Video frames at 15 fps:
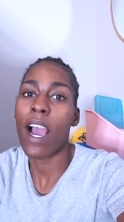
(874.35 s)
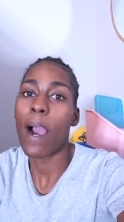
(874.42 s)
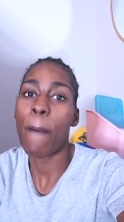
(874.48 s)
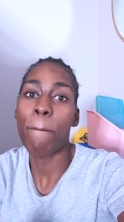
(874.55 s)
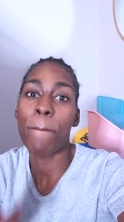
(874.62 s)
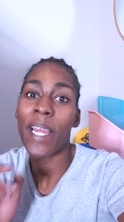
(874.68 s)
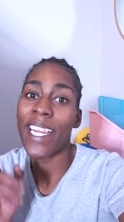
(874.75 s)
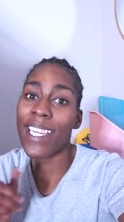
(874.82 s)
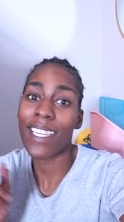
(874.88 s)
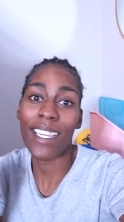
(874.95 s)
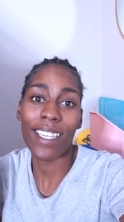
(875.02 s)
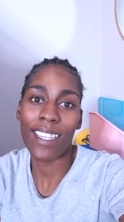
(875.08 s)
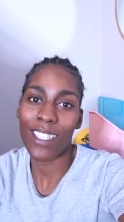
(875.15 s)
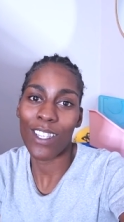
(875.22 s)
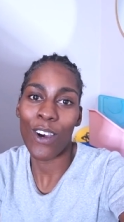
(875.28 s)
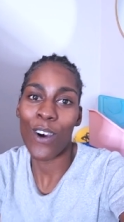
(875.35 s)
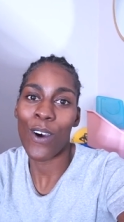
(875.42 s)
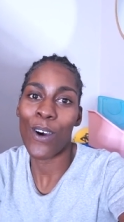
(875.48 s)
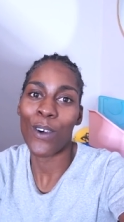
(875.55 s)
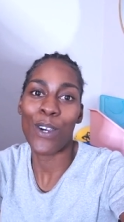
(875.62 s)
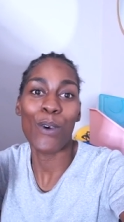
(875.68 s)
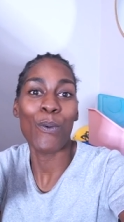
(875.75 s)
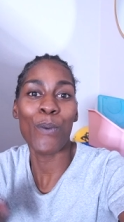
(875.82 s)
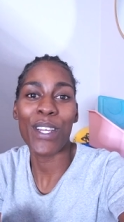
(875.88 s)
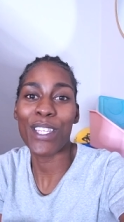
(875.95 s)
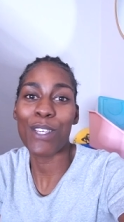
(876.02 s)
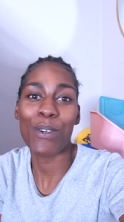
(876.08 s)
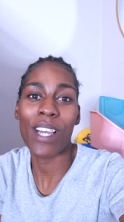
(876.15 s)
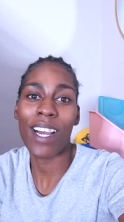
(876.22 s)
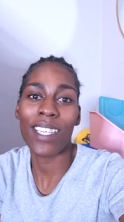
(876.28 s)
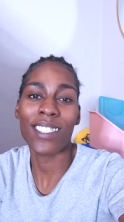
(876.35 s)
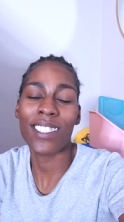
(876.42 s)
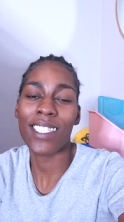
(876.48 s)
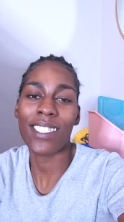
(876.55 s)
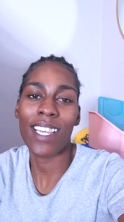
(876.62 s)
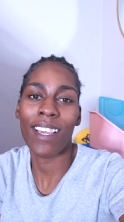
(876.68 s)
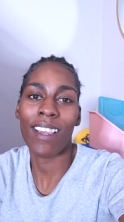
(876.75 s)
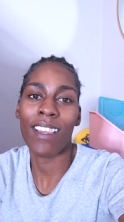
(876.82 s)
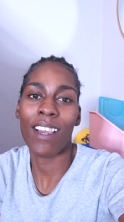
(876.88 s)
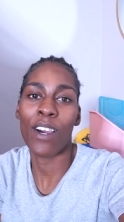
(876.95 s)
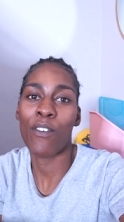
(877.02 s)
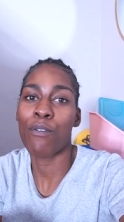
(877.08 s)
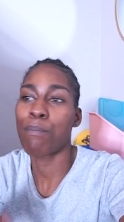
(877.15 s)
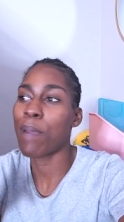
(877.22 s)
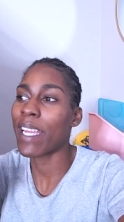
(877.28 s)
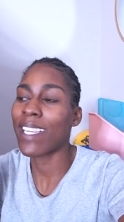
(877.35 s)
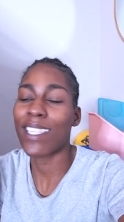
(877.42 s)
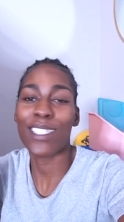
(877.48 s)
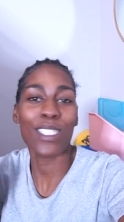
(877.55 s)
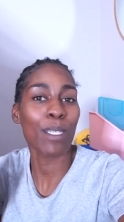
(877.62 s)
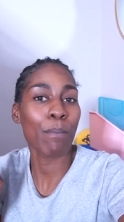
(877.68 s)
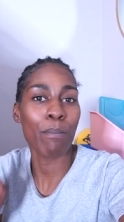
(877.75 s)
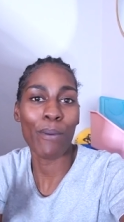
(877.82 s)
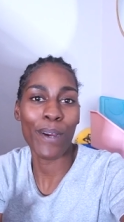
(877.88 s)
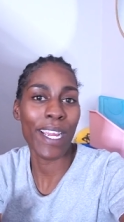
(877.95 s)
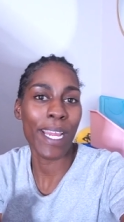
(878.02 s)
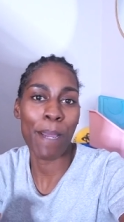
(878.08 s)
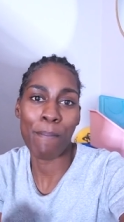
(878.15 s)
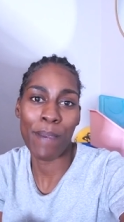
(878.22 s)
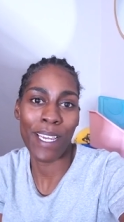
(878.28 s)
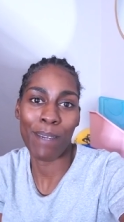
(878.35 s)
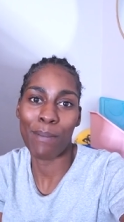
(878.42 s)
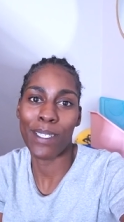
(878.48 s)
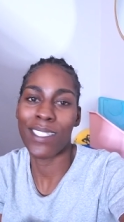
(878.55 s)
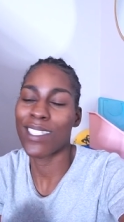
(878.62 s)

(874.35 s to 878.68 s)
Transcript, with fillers: a baking vlog with you guys today of baking some bread, baby.